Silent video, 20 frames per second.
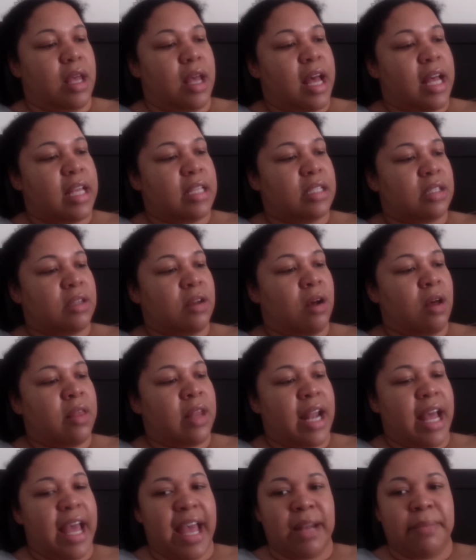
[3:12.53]
I saw
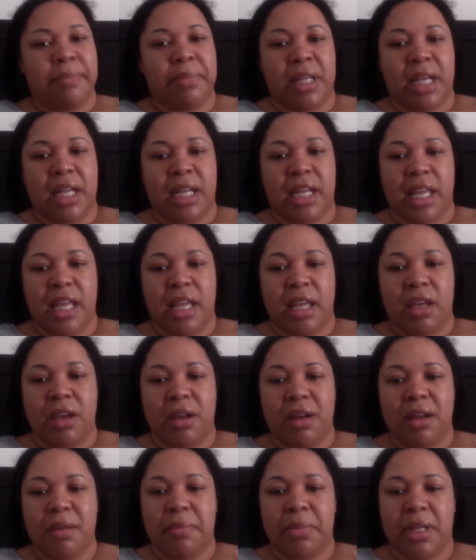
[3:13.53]
that I had blood
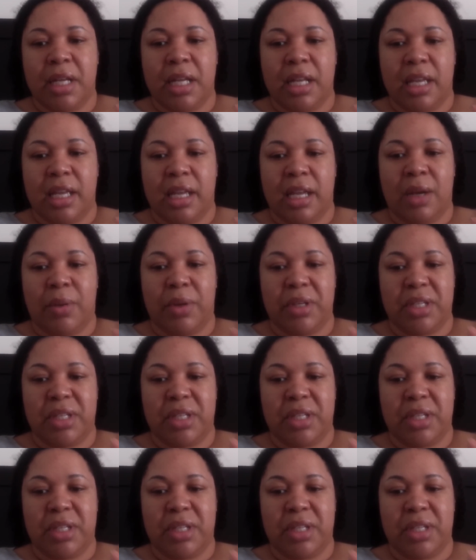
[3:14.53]
here and blood here,